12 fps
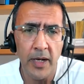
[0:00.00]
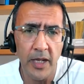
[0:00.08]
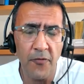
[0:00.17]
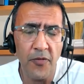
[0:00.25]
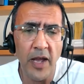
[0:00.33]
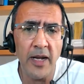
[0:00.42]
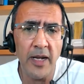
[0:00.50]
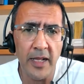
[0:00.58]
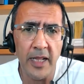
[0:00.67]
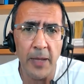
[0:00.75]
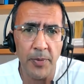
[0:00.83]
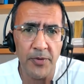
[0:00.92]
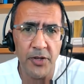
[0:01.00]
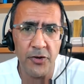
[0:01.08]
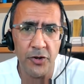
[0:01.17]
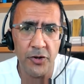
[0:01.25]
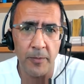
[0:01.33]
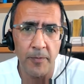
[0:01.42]
defending their
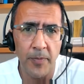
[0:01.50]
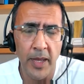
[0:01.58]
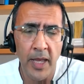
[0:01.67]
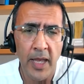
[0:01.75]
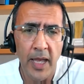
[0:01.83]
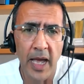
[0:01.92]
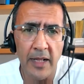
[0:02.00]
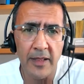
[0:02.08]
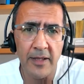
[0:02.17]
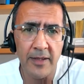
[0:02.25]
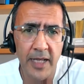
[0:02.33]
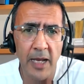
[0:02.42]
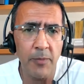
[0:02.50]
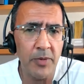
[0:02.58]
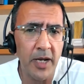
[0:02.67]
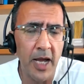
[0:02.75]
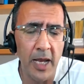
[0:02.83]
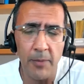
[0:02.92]
position. At the same
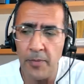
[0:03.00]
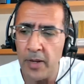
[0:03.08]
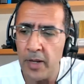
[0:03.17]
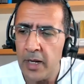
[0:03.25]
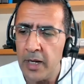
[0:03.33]
time,